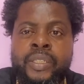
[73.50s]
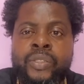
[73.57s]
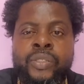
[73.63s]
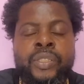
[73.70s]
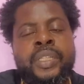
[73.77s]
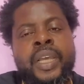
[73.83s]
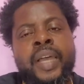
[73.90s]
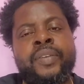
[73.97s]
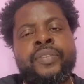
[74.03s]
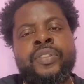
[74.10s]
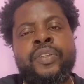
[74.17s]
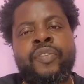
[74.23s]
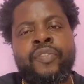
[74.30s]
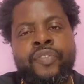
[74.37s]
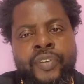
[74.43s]
still have
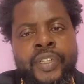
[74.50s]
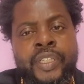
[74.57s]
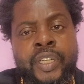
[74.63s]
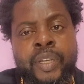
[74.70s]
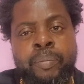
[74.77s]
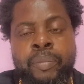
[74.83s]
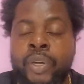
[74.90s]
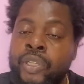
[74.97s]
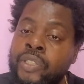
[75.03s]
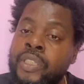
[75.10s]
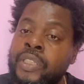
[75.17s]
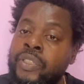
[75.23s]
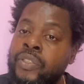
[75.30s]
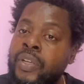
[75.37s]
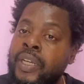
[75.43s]
some freedom, but you
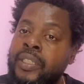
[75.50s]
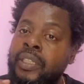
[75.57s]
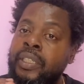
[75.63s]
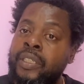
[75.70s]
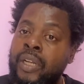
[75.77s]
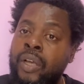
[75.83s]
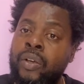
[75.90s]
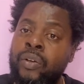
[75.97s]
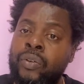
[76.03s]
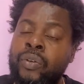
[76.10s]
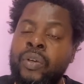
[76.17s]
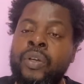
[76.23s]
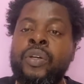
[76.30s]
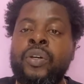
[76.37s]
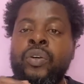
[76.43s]
need to actually know
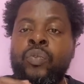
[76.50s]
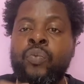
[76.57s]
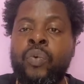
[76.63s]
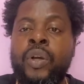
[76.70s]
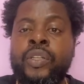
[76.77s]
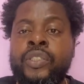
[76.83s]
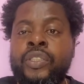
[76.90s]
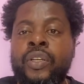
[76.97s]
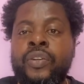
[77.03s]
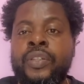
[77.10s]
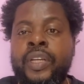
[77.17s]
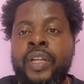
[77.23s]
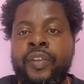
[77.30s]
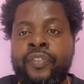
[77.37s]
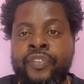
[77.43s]
what your
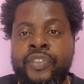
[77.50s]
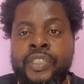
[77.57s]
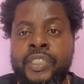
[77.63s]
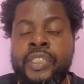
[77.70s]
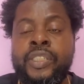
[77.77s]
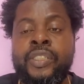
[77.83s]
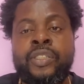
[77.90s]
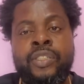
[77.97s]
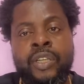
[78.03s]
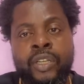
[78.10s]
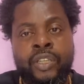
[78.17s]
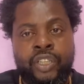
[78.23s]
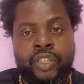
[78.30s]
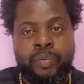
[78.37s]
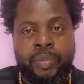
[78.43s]
refugee
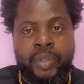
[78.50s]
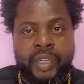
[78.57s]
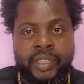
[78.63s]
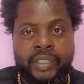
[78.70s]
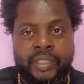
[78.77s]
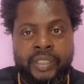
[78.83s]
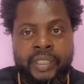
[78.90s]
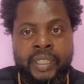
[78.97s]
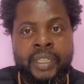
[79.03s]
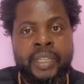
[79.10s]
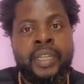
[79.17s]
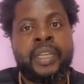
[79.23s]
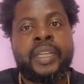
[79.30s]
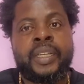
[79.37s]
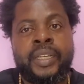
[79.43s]
document,
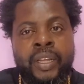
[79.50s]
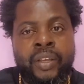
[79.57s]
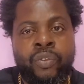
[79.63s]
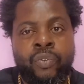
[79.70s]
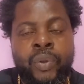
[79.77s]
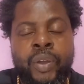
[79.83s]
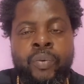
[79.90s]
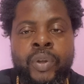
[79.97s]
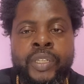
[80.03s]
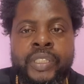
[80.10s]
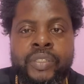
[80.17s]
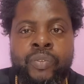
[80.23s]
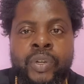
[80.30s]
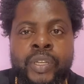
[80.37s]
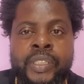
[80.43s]
now
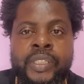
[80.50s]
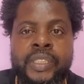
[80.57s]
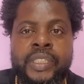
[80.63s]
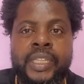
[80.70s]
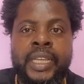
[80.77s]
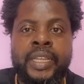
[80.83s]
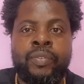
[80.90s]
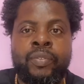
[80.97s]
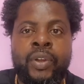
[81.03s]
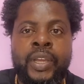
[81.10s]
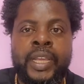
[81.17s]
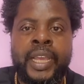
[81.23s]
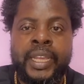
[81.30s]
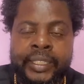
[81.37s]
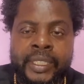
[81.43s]
what it
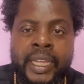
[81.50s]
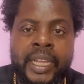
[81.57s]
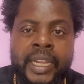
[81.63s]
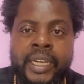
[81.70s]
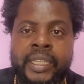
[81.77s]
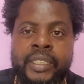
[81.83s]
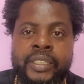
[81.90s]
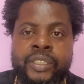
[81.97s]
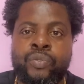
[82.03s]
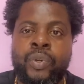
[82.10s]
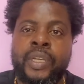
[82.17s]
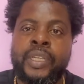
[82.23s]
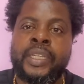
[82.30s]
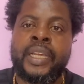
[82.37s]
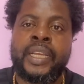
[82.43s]
entails,
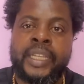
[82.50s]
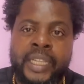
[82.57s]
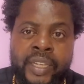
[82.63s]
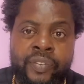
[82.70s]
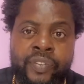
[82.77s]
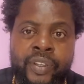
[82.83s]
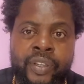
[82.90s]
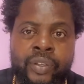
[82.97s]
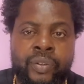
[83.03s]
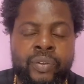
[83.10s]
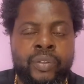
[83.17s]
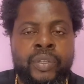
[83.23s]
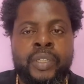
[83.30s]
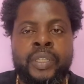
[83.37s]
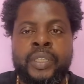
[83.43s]
what it can give you.
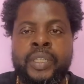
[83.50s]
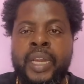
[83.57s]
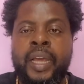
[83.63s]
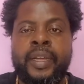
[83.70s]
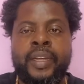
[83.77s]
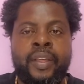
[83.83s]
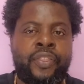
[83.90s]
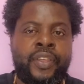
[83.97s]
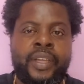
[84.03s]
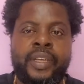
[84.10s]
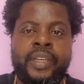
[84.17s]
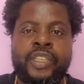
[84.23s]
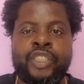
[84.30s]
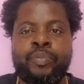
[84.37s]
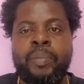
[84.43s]
The thing
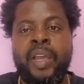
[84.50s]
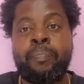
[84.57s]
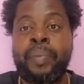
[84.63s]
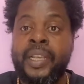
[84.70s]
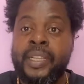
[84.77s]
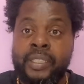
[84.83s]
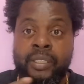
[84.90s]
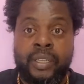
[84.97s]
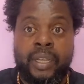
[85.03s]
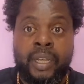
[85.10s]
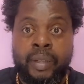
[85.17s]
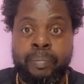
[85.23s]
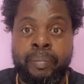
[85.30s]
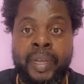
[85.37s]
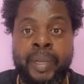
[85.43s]
is, my personal